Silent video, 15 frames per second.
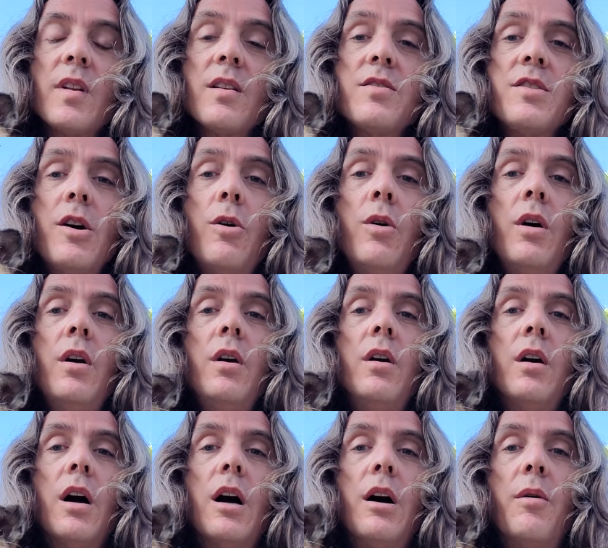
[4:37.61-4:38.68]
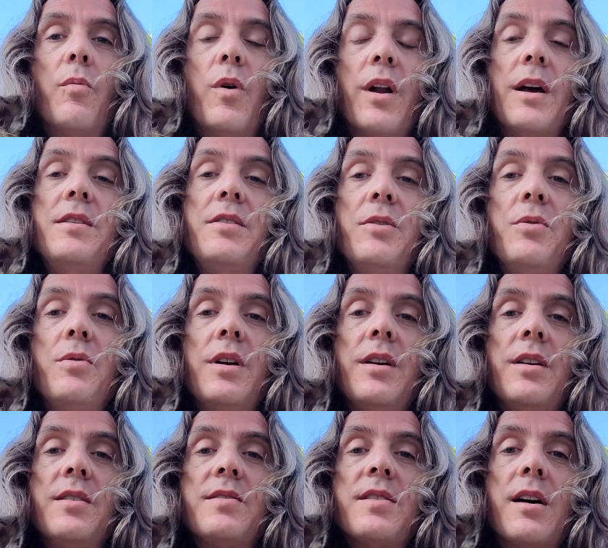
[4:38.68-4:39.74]
So what I do
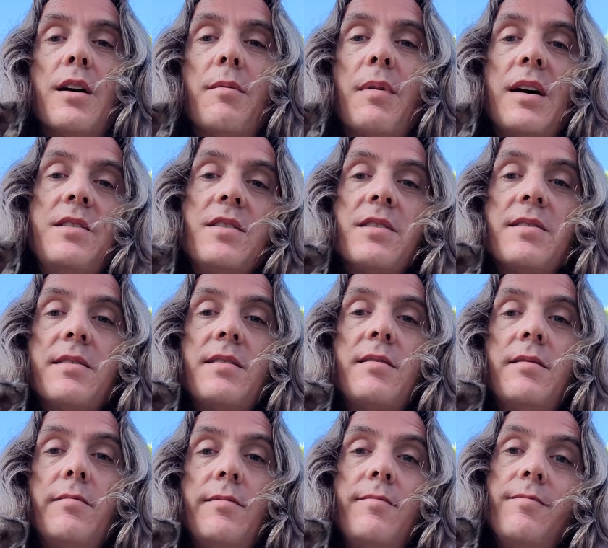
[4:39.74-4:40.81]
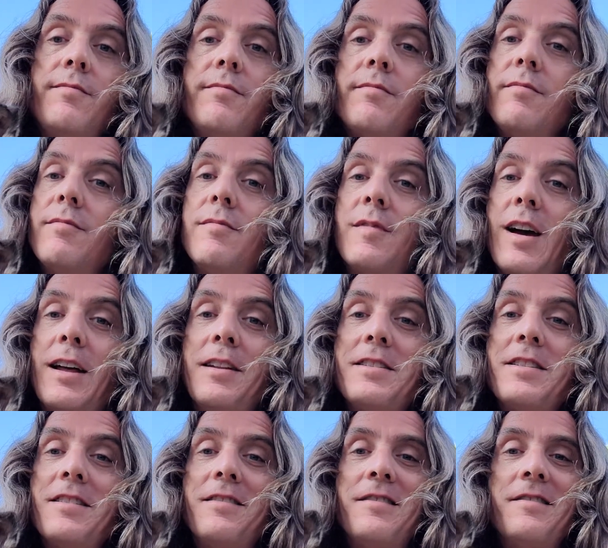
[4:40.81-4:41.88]
is I
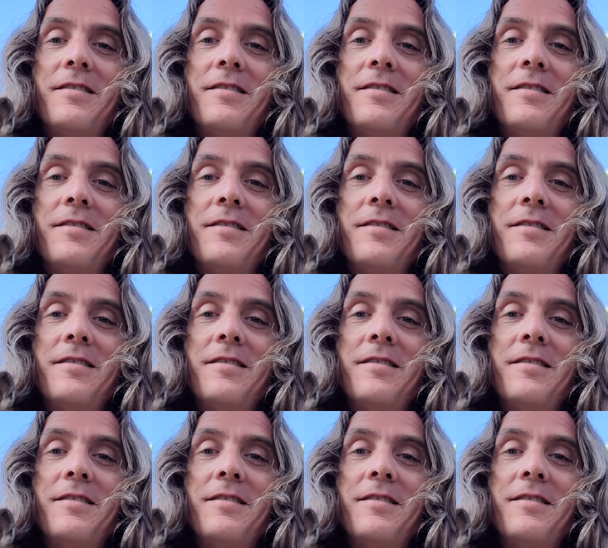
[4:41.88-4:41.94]
listen.